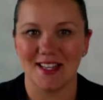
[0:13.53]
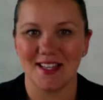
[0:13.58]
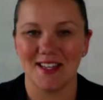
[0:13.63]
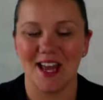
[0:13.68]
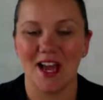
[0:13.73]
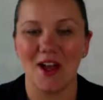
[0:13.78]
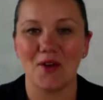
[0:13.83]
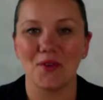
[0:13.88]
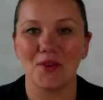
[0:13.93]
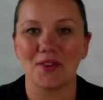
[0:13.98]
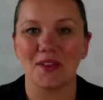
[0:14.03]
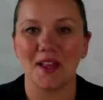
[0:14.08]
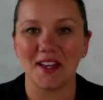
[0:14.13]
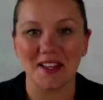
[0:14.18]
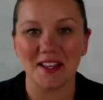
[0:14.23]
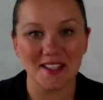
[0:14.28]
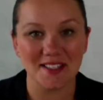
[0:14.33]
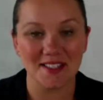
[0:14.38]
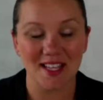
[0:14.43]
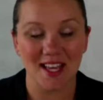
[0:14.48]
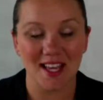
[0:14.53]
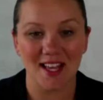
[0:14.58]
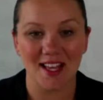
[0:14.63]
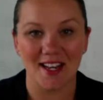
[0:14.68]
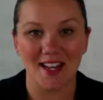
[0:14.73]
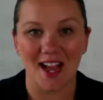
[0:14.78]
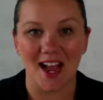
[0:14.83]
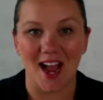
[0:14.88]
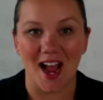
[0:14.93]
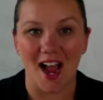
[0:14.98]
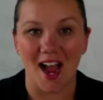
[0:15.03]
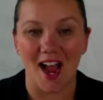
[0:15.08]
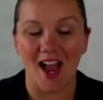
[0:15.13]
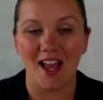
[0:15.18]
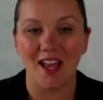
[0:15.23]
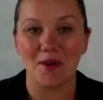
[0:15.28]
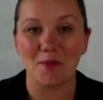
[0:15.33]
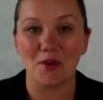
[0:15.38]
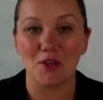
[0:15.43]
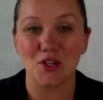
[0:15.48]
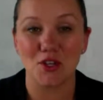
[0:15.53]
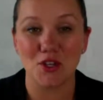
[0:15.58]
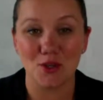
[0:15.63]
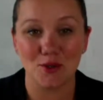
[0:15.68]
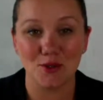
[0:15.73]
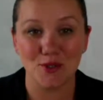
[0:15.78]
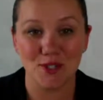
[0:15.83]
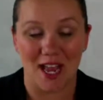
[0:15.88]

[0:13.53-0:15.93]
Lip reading: Now, like I said, I am a huge